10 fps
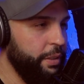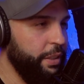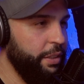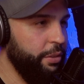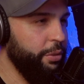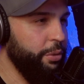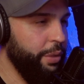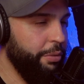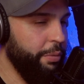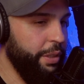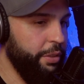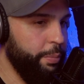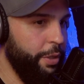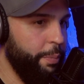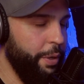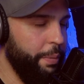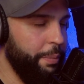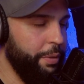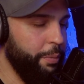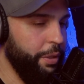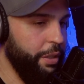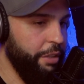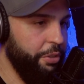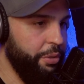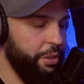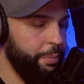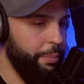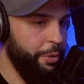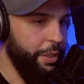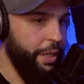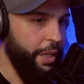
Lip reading: Because you do have a really small part, but I'm gonna work on giving you a little bit more.